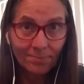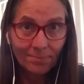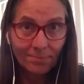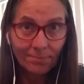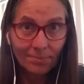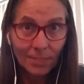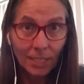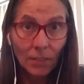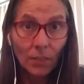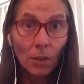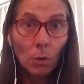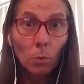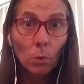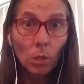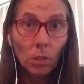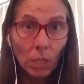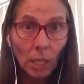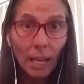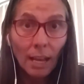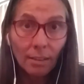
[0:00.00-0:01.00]
and then we're
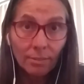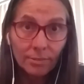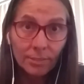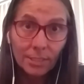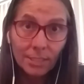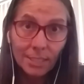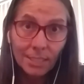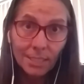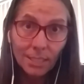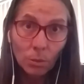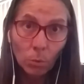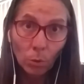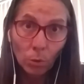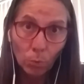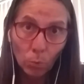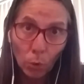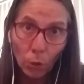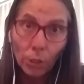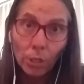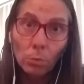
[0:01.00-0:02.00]
left with
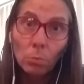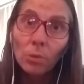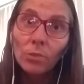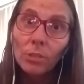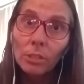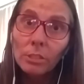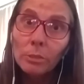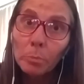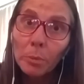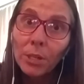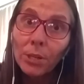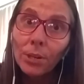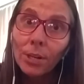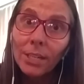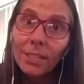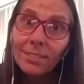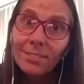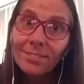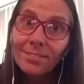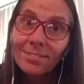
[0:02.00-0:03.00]
working with the spirit
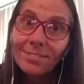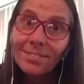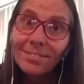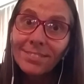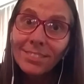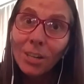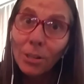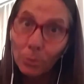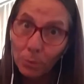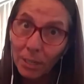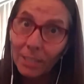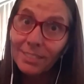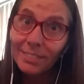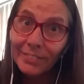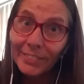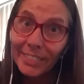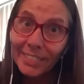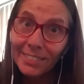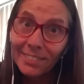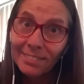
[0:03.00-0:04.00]
on the rest of
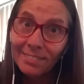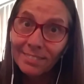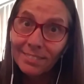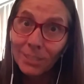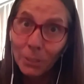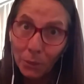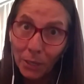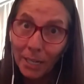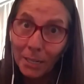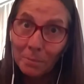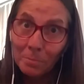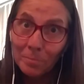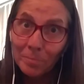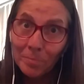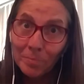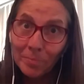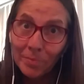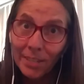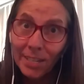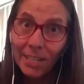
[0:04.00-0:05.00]
it. Okay?
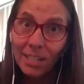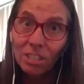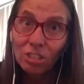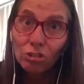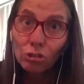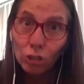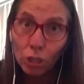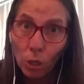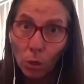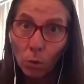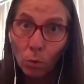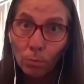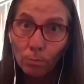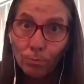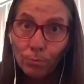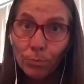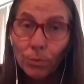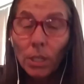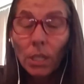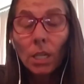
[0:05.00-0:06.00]
So,
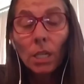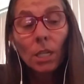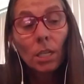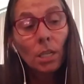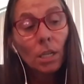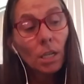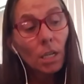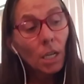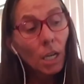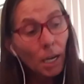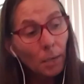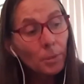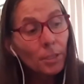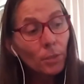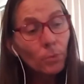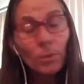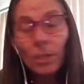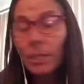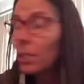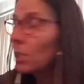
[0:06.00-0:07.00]
I'm
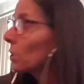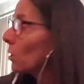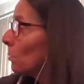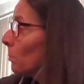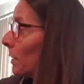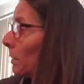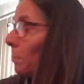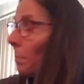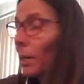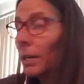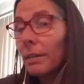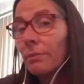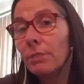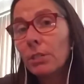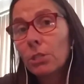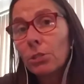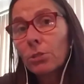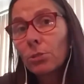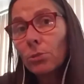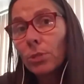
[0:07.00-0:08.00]
getting ready to go make my
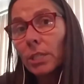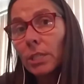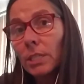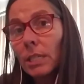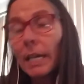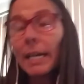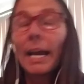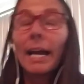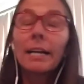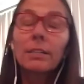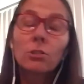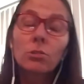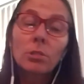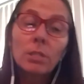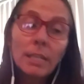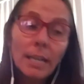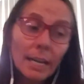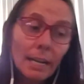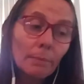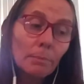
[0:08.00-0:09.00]
vinegar drinks. I actually
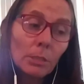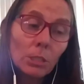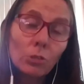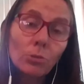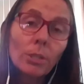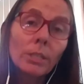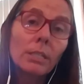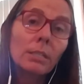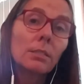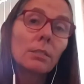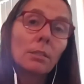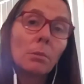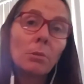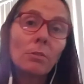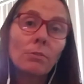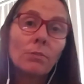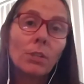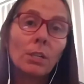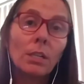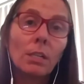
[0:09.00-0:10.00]
have been drinking some
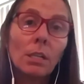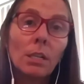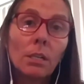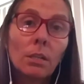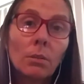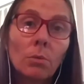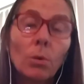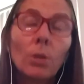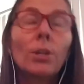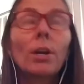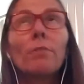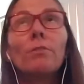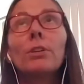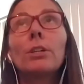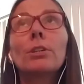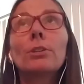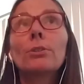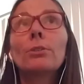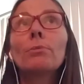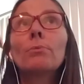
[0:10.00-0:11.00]
of the, well, not
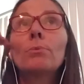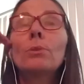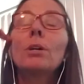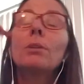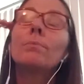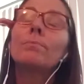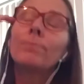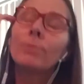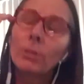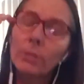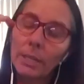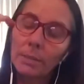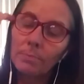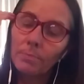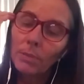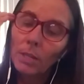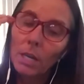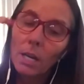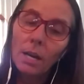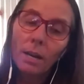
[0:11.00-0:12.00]
vinegar. Well, okay.
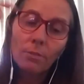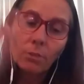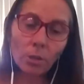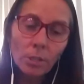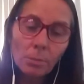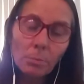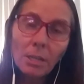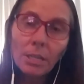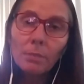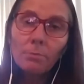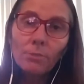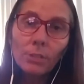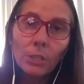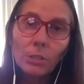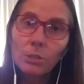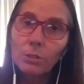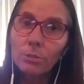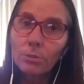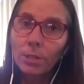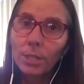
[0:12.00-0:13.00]
I've already made up
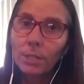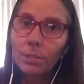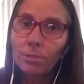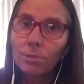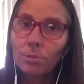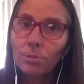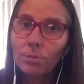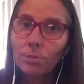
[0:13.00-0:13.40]
vinegar drinks,